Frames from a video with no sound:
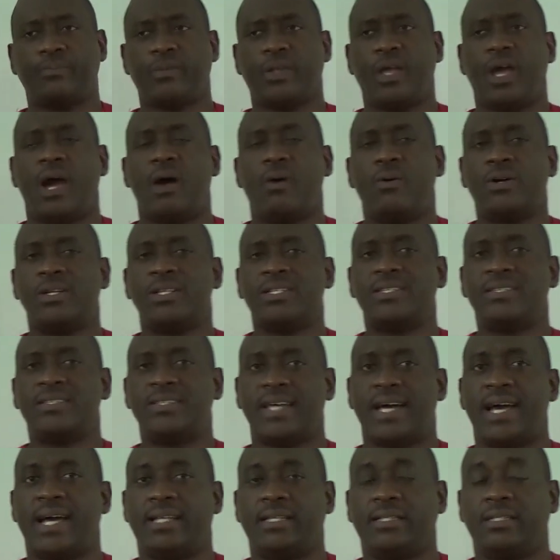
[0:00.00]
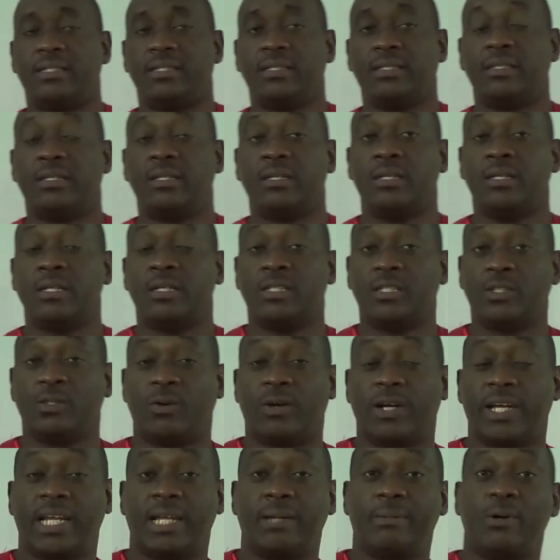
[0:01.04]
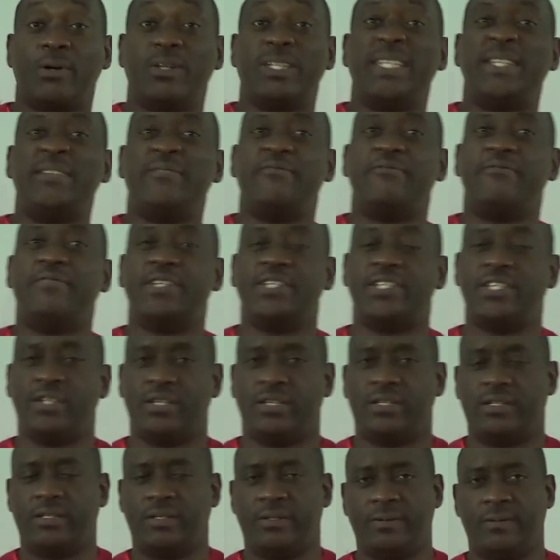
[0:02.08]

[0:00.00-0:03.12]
I want to start talking about division,